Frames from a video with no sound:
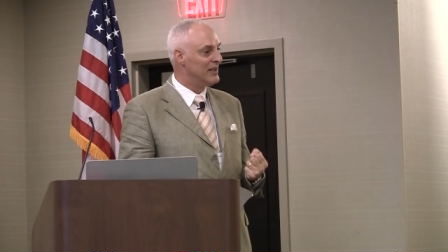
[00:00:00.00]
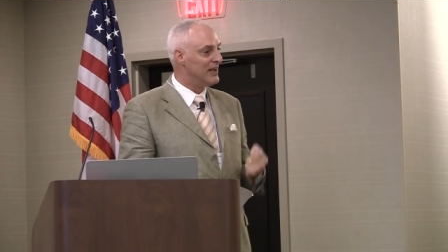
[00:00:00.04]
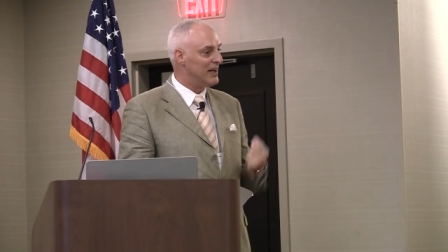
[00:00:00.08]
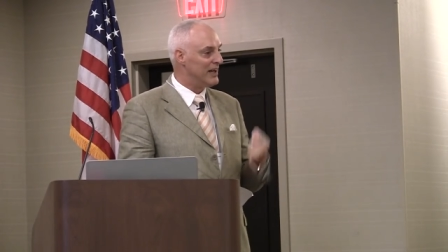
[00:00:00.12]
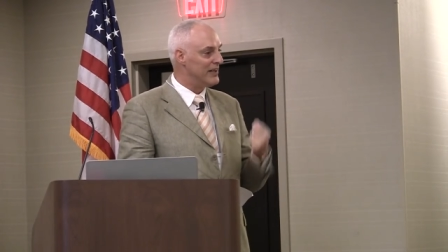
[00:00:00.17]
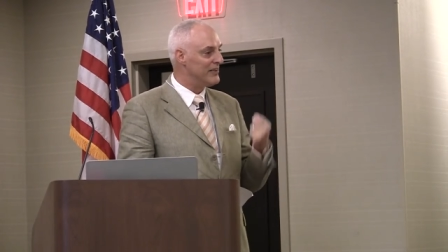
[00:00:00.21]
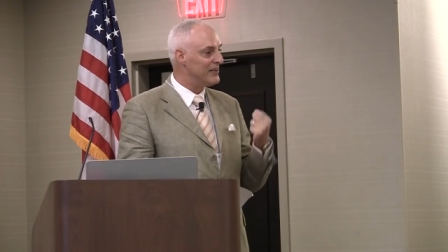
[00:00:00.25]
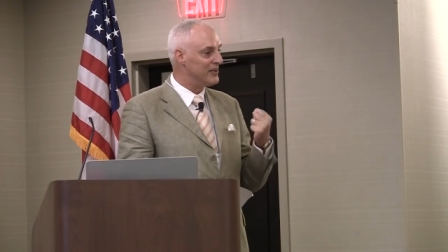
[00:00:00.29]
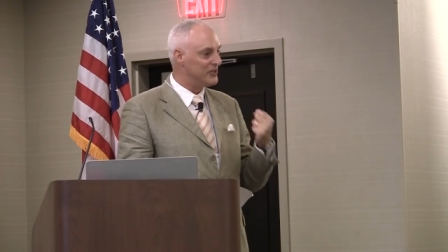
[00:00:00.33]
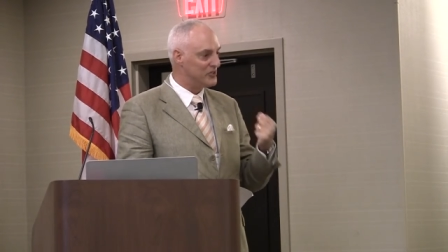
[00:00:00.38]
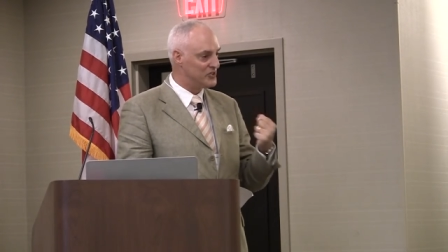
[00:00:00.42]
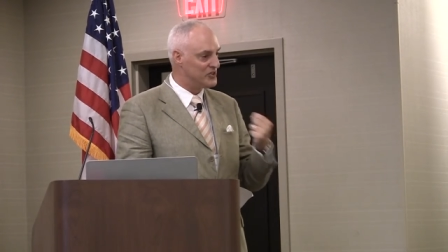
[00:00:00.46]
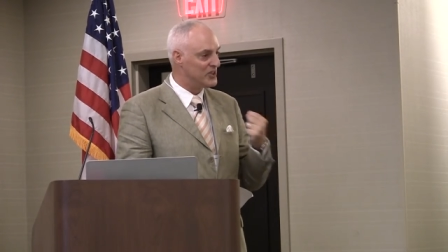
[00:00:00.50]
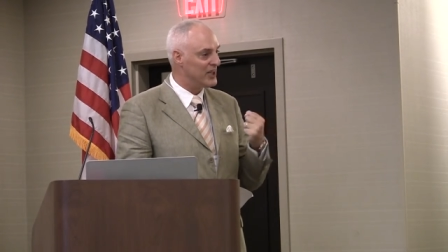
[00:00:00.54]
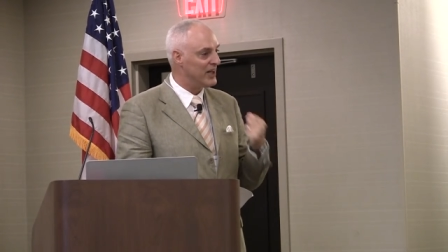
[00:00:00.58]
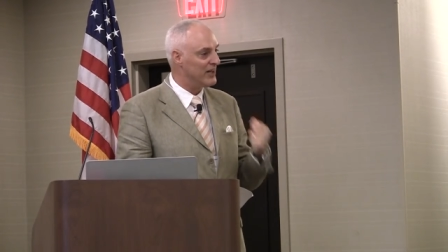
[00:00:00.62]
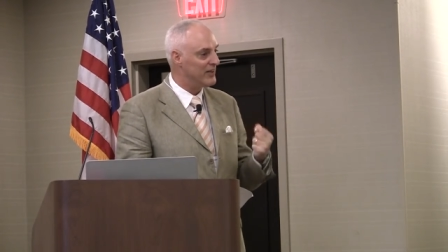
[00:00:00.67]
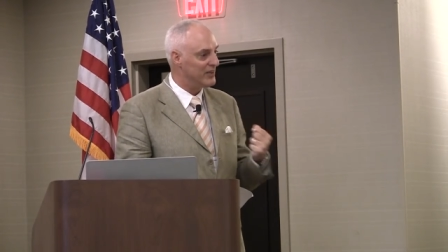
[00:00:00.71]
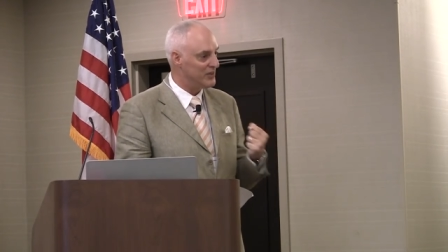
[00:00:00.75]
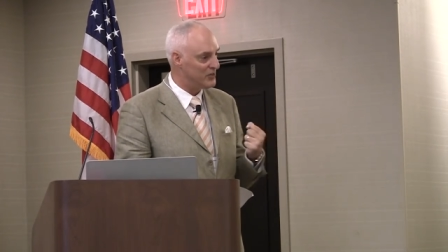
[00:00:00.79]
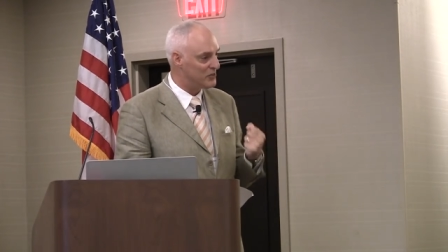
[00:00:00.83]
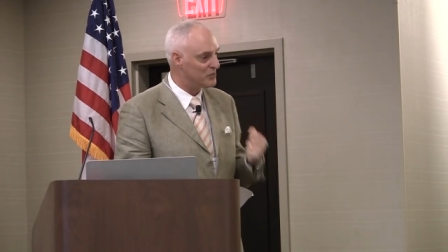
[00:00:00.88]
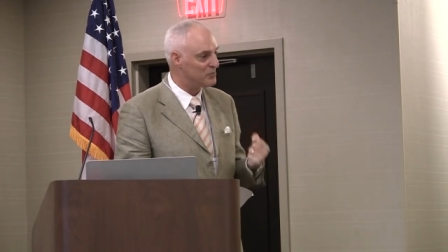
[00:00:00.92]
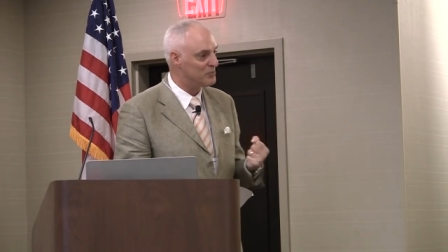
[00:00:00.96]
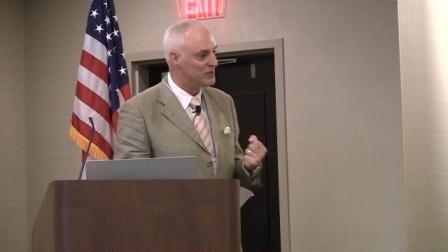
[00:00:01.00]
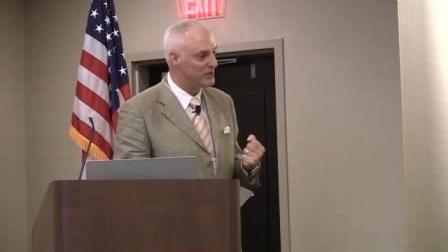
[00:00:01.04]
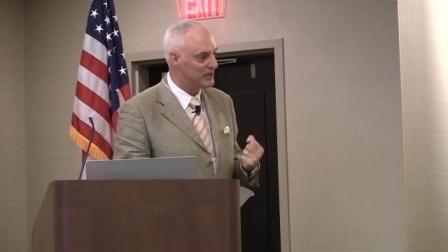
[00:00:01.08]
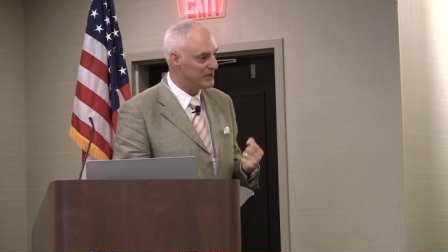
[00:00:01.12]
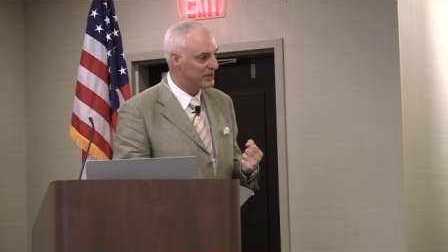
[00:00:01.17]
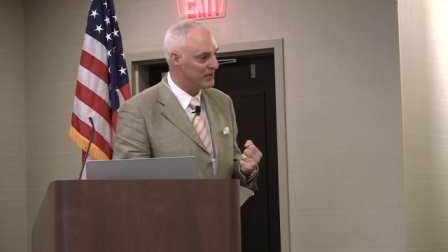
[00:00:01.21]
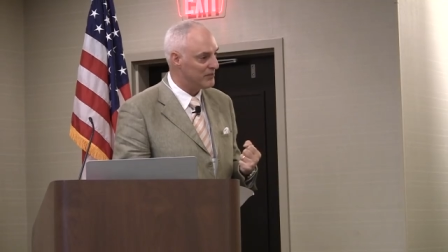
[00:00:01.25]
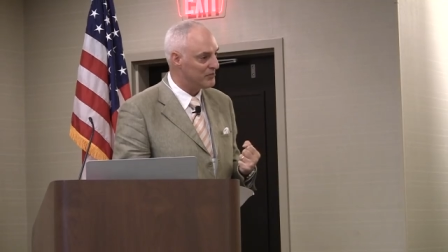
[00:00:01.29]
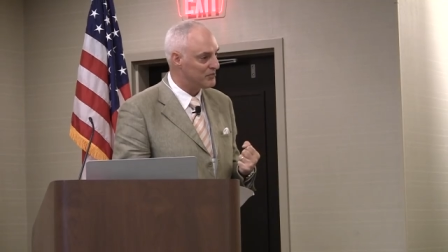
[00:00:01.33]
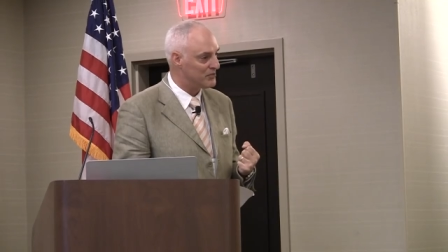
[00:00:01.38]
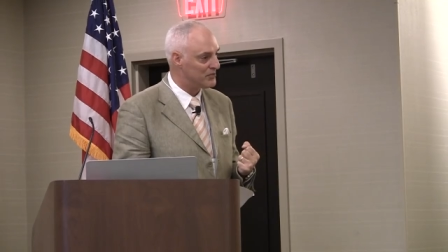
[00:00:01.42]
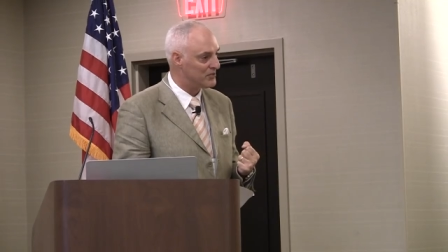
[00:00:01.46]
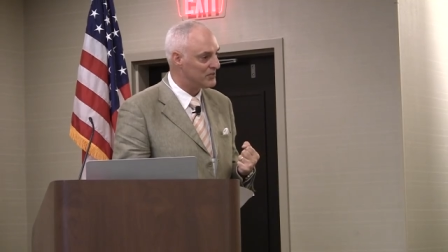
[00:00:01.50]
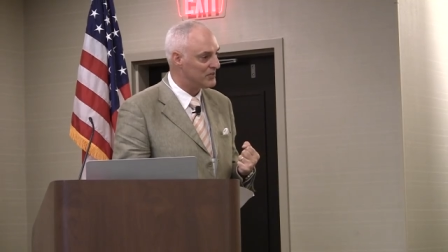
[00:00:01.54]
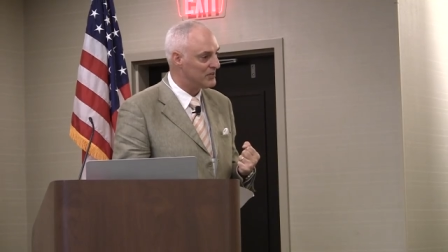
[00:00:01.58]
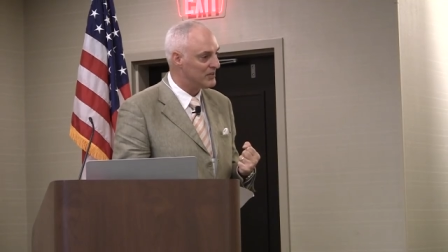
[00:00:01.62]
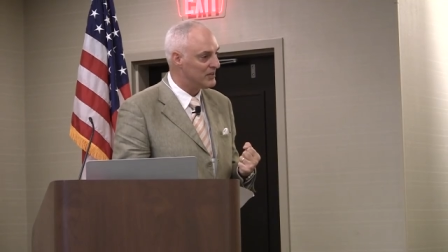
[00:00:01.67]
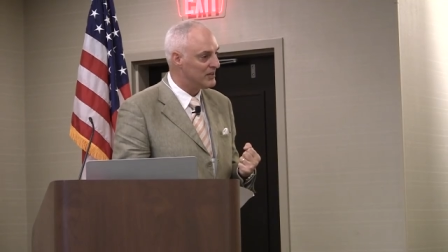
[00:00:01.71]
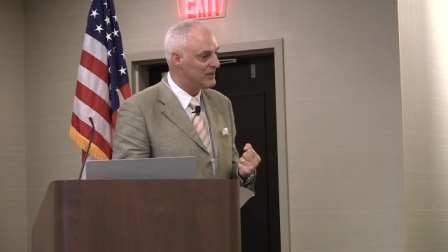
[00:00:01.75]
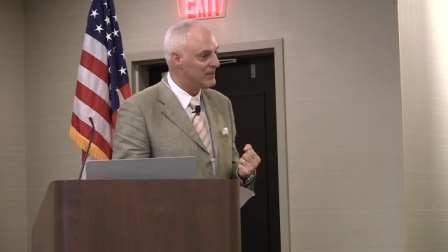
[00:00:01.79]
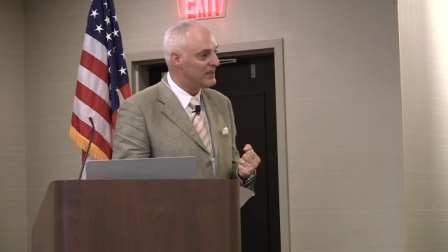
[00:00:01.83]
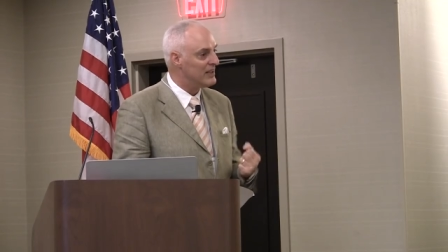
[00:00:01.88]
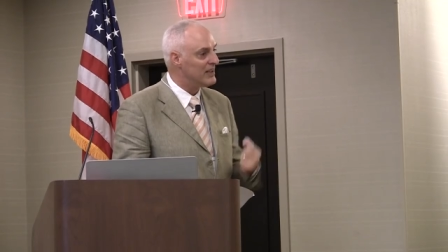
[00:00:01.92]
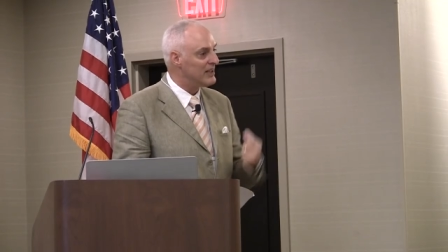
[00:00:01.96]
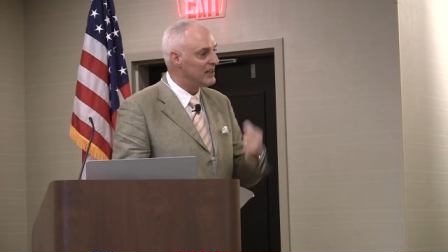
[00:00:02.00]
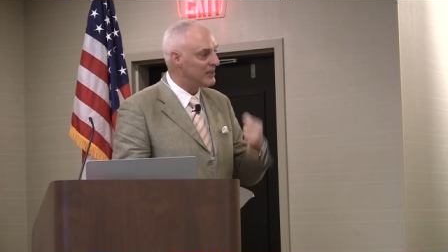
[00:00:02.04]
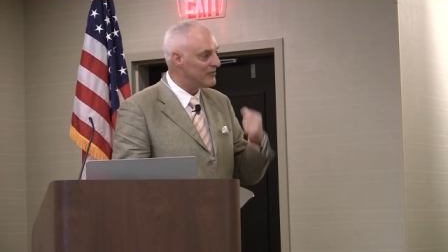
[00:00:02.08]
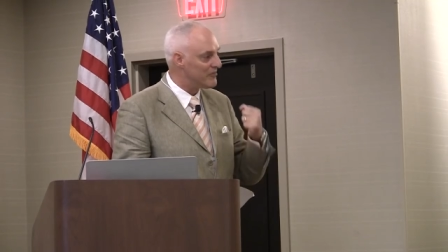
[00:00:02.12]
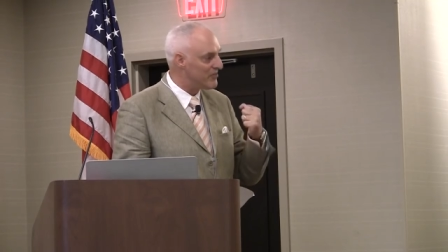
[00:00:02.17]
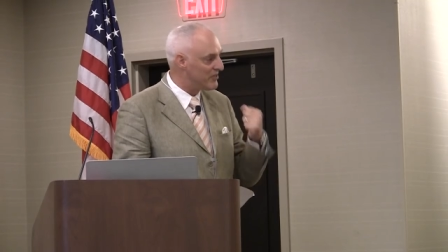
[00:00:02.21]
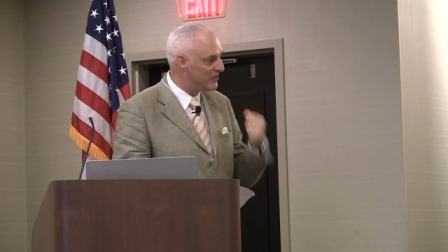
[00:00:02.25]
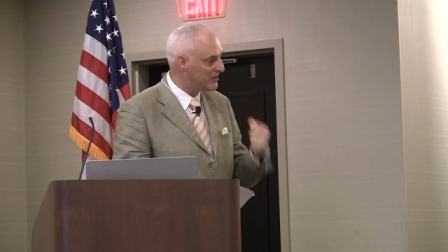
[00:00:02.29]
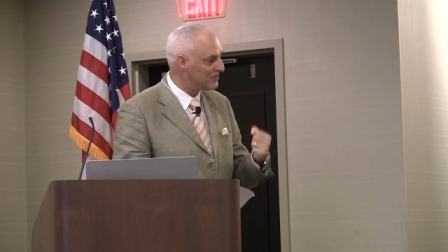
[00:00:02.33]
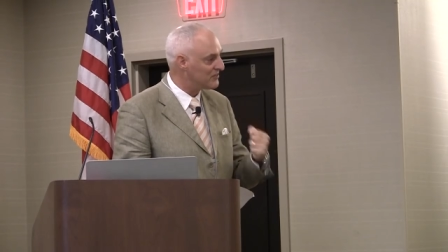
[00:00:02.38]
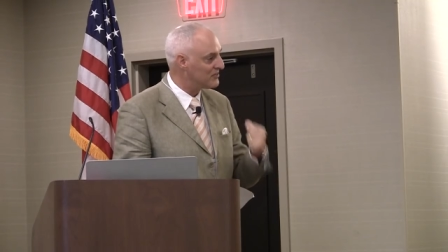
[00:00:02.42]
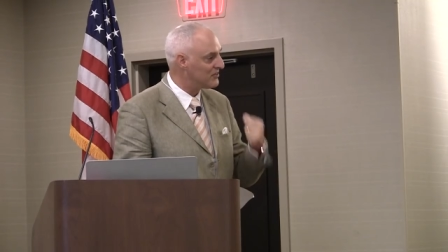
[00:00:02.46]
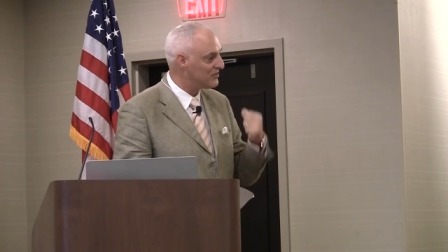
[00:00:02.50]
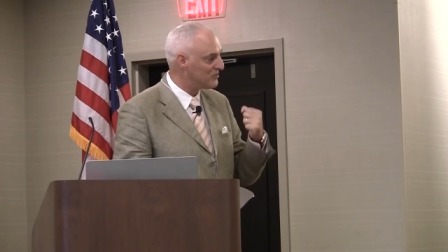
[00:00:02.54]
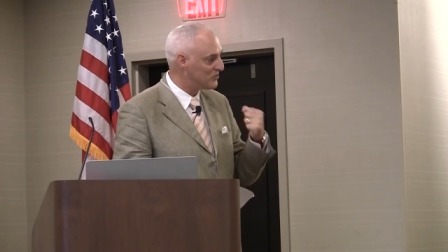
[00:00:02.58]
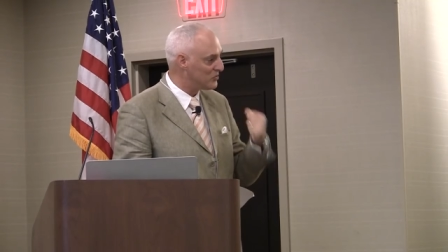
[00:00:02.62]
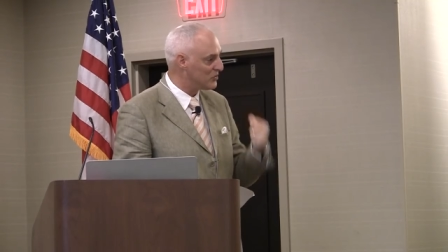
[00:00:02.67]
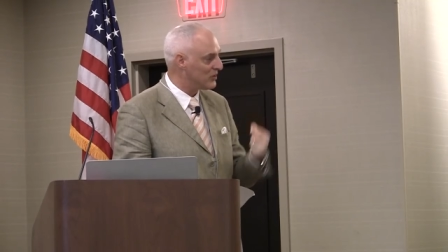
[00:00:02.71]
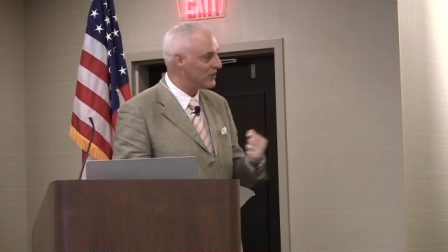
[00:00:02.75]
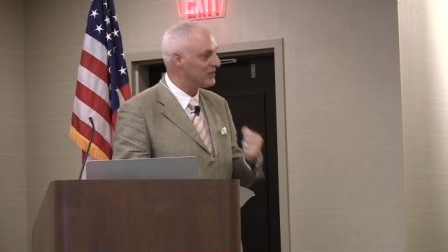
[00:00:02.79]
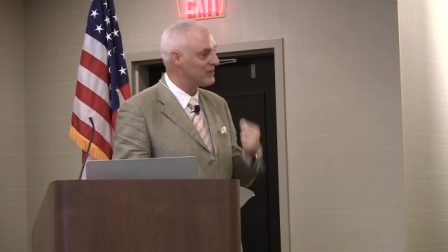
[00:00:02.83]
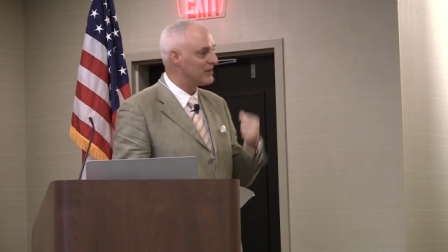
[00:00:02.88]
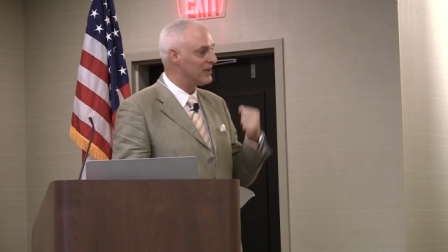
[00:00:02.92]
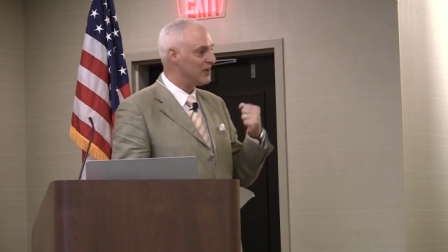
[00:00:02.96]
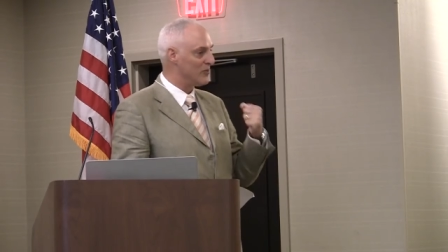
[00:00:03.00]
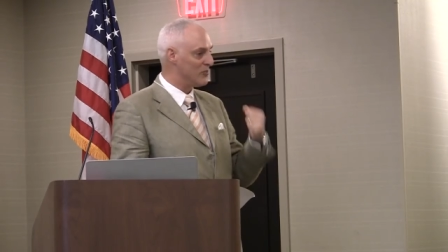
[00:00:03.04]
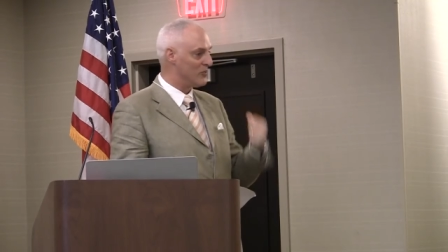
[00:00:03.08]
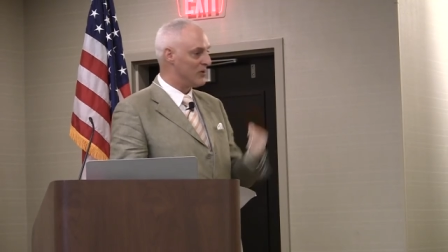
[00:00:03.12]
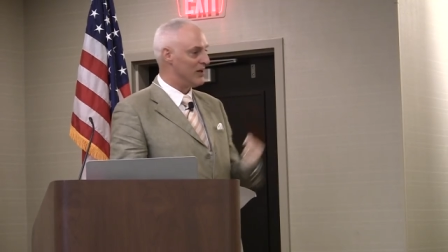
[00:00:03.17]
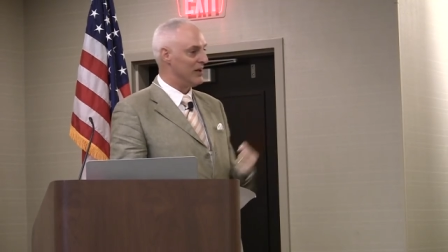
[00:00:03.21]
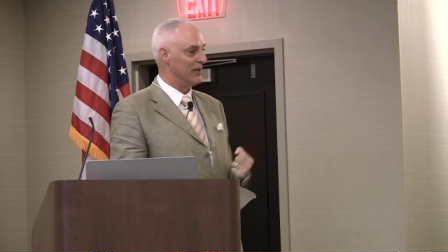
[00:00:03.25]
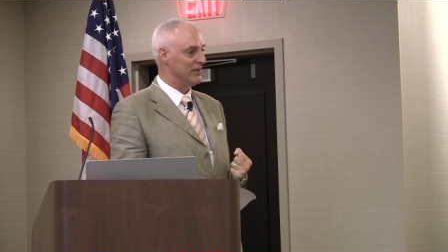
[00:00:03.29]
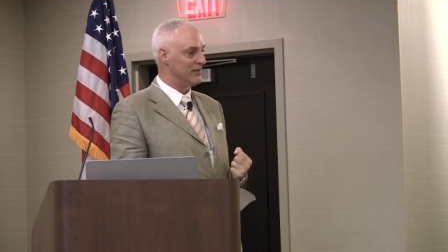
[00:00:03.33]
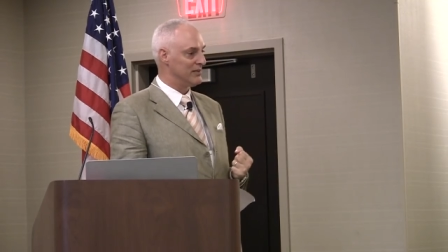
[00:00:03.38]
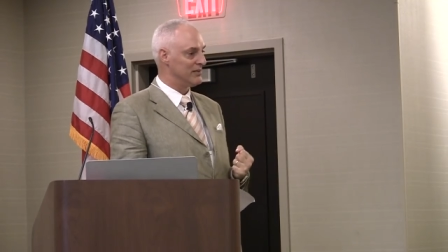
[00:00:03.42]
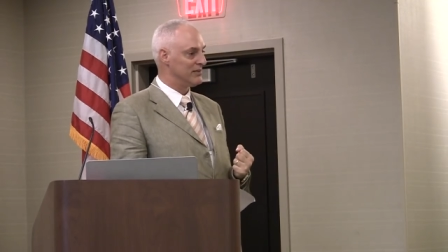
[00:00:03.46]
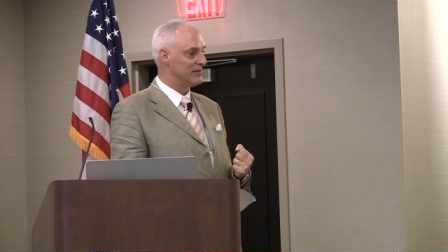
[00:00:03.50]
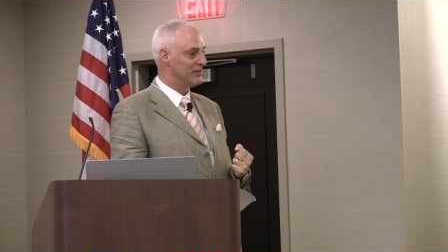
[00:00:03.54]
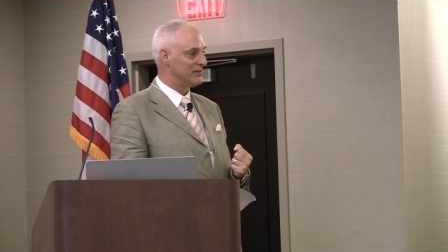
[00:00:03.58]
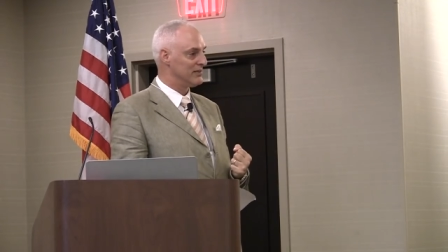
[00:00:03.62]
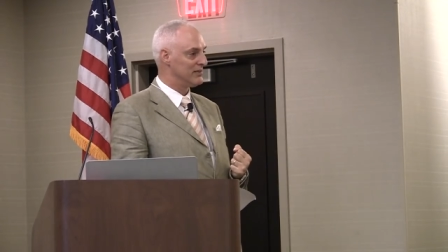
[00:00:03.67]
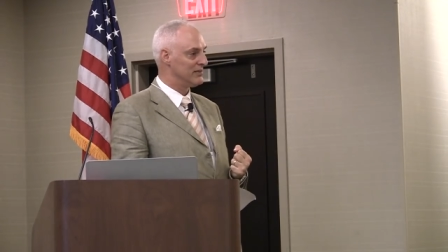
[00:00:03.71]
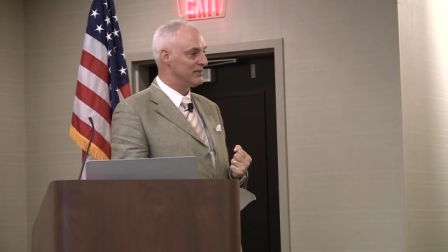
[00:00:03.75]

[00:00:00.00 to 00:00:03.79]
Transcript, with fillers: on their cherished beliefs if this is what they want.